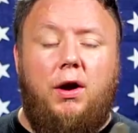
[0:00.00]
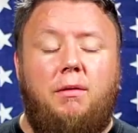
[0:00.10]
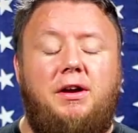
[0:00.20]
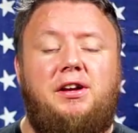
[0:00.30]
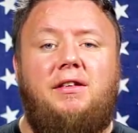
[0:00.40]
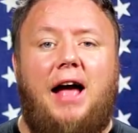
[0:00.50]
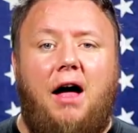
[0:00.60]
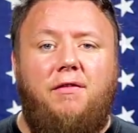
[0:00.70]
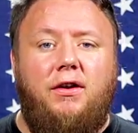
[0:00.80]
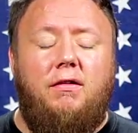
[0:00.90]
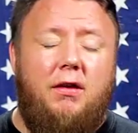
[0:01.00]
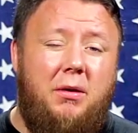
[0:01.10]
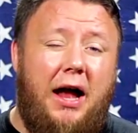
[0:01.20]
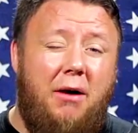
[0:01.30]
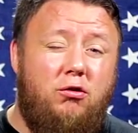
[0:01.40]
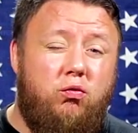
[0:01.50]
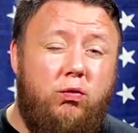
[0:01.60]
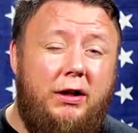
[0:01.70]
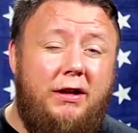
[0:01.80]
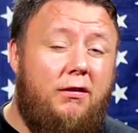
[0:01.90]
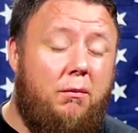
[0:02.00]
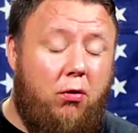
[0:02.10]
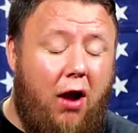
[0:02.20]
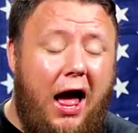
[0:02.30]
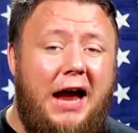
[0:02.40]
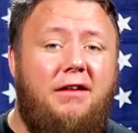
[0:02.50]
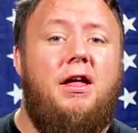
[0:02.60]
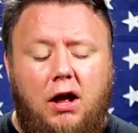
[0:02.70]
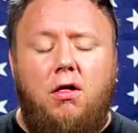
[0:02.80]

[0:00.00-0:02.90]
When I reached out to Alpha Concealment, I was really surprised.